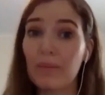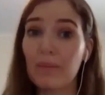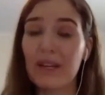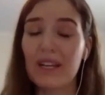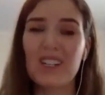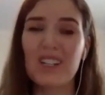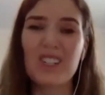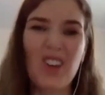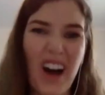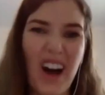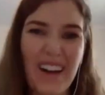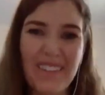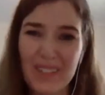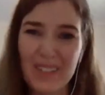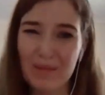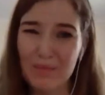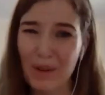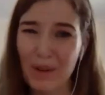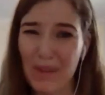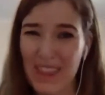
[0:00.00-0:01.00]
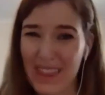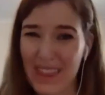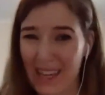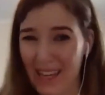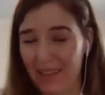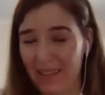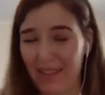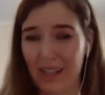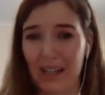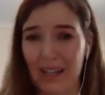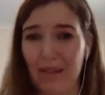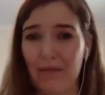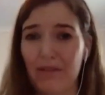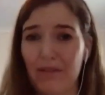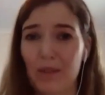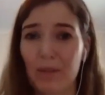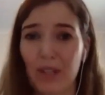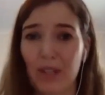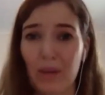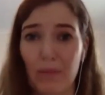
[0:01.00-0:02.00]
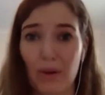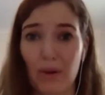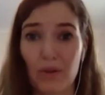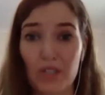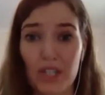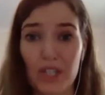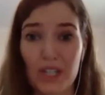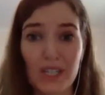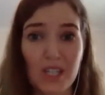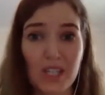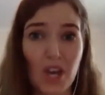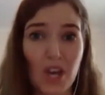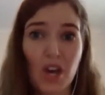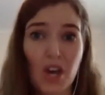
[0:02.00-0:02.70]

Because often when we think of uncomfortable emotions,